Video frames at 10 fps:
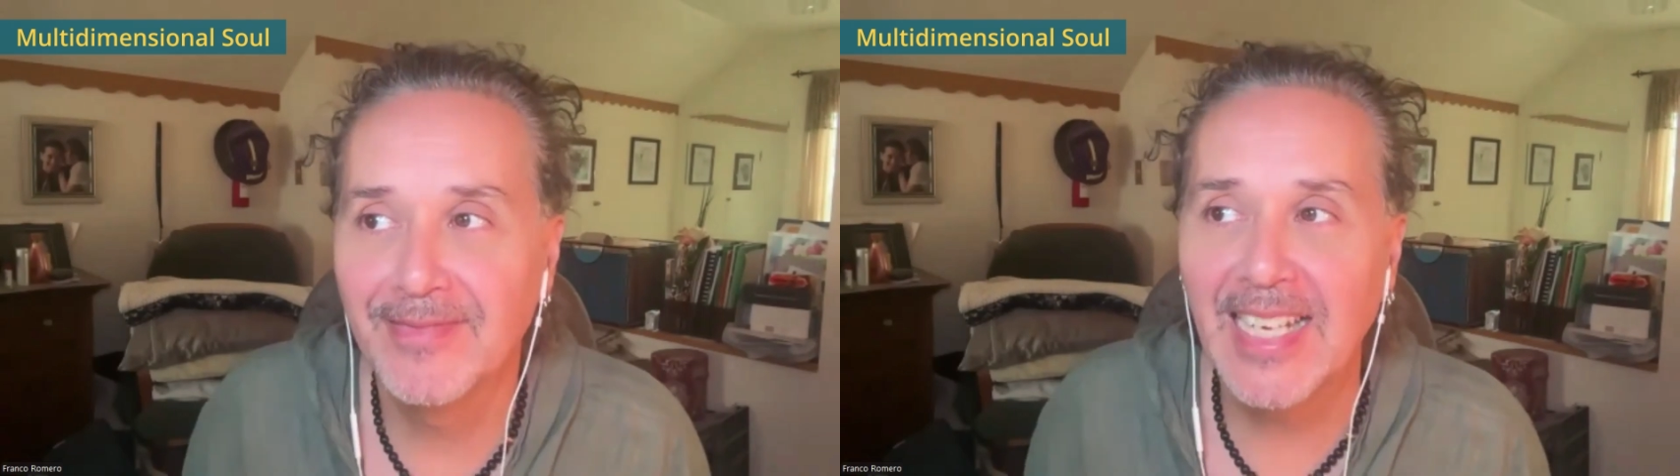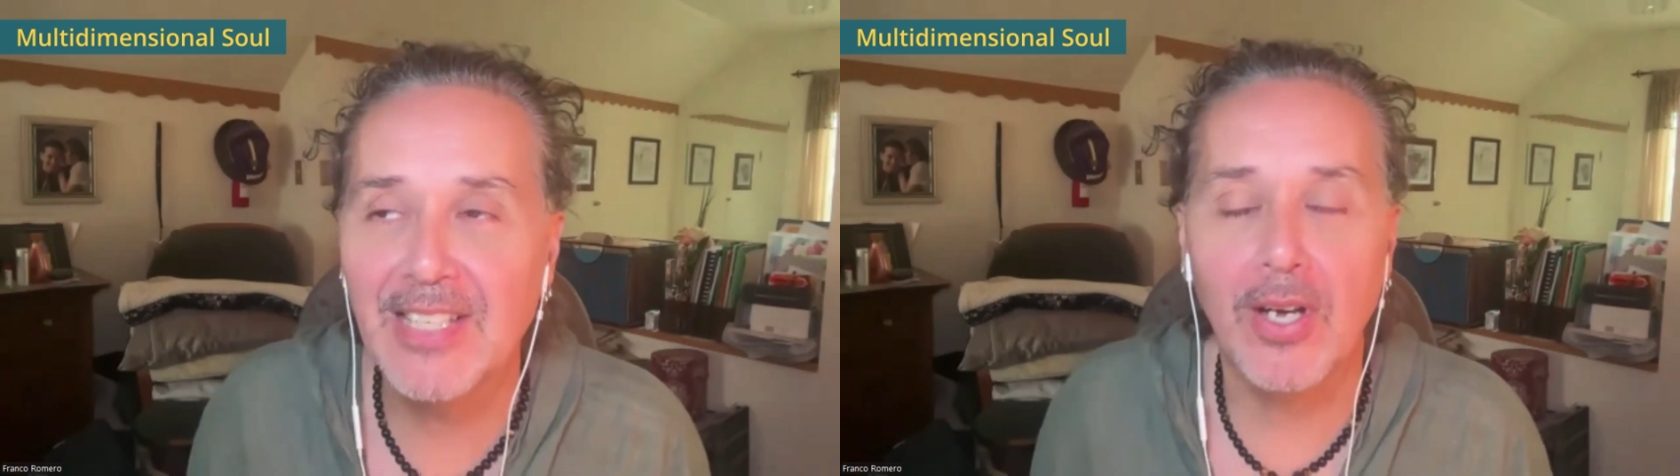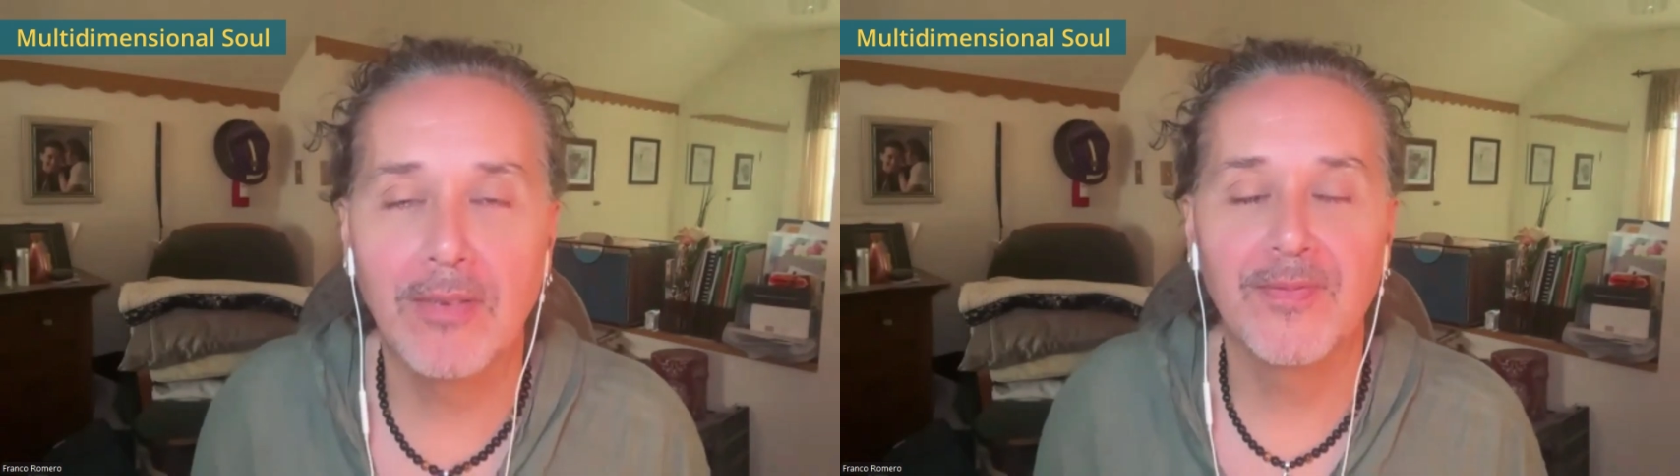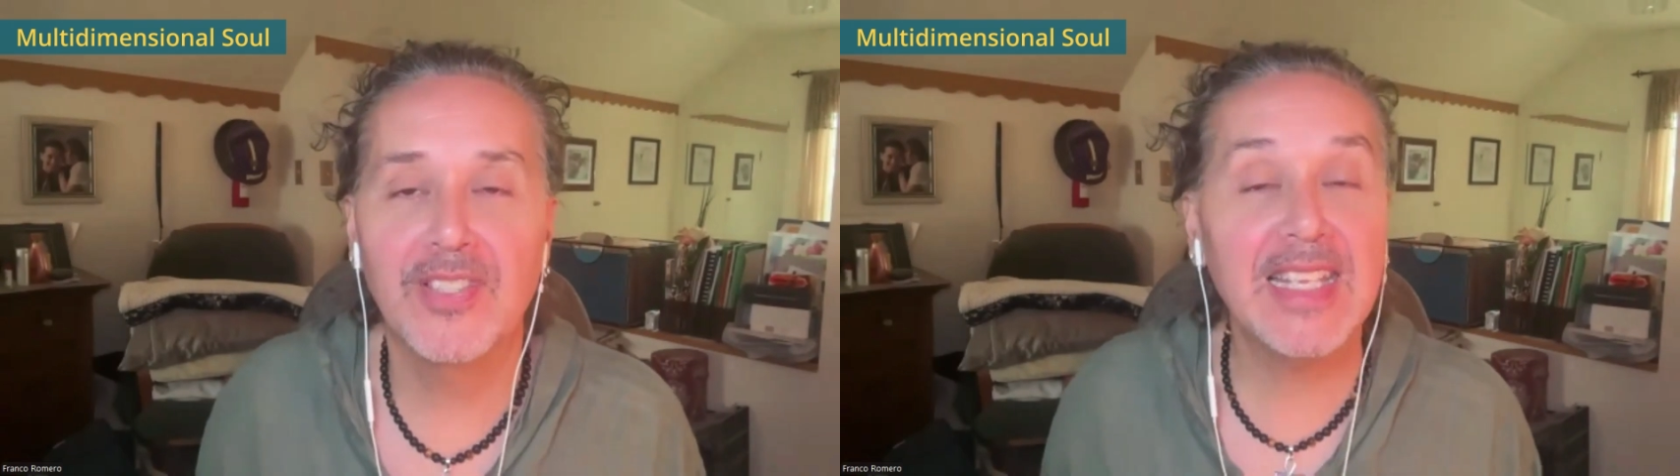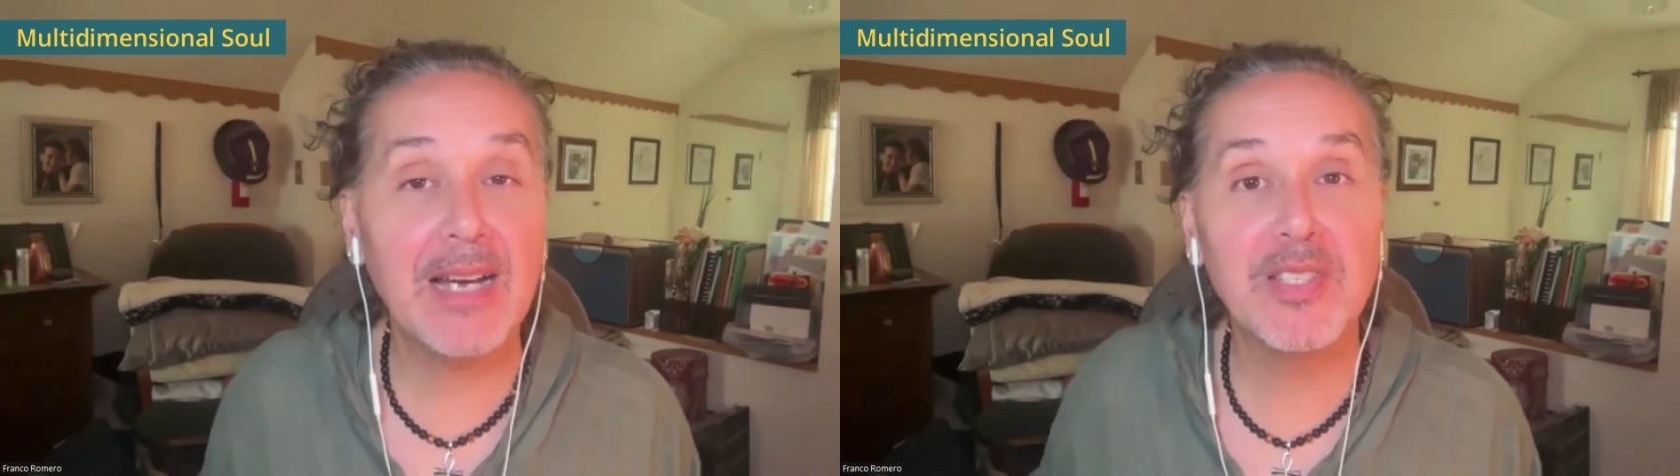That's all.
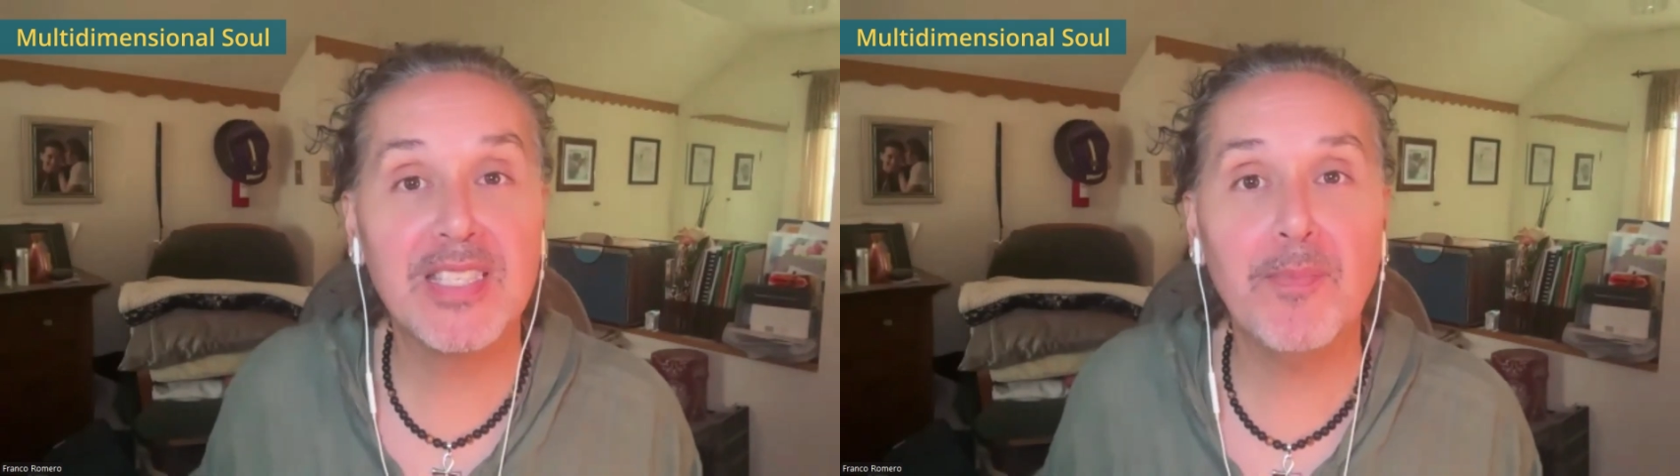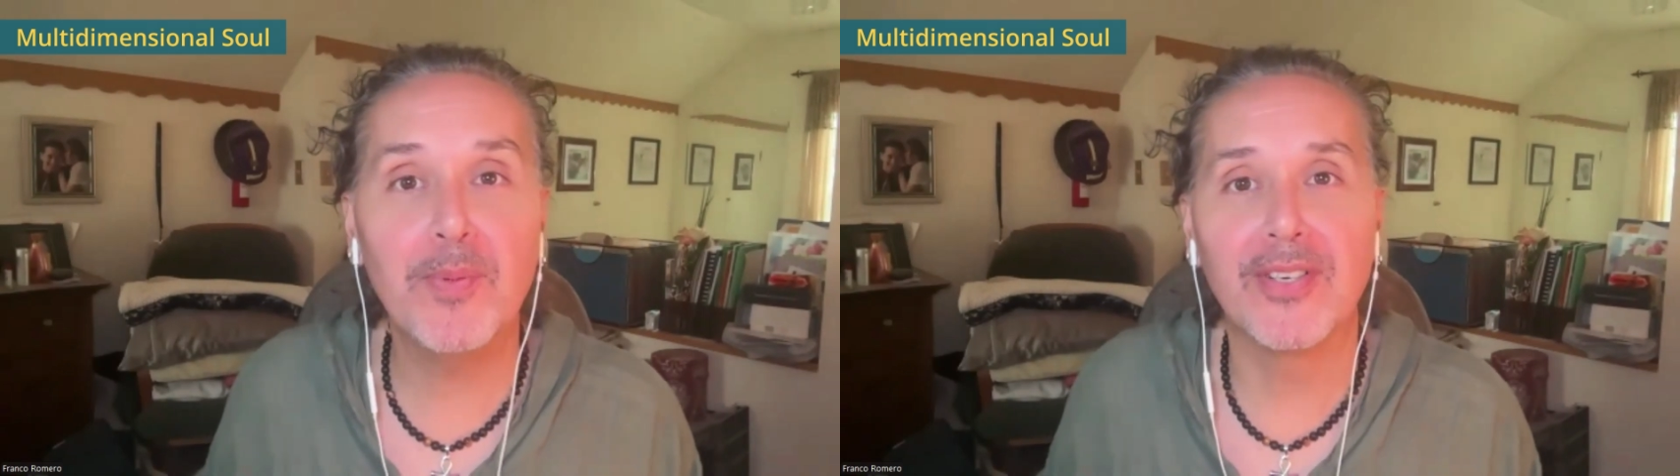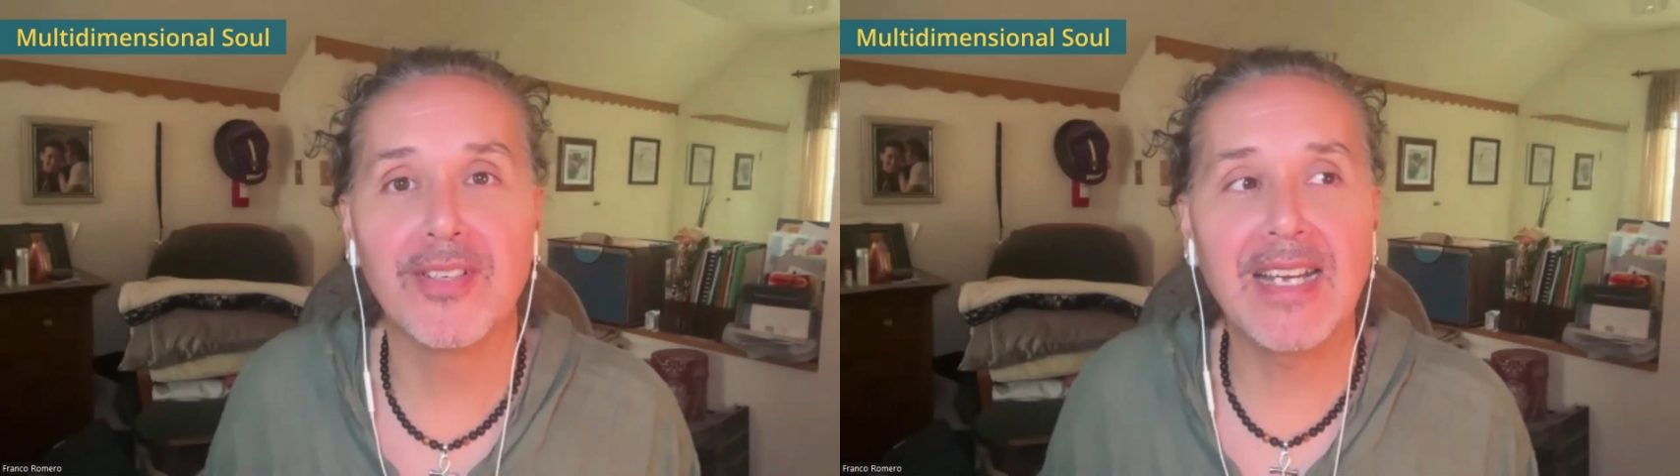See, that was simpler.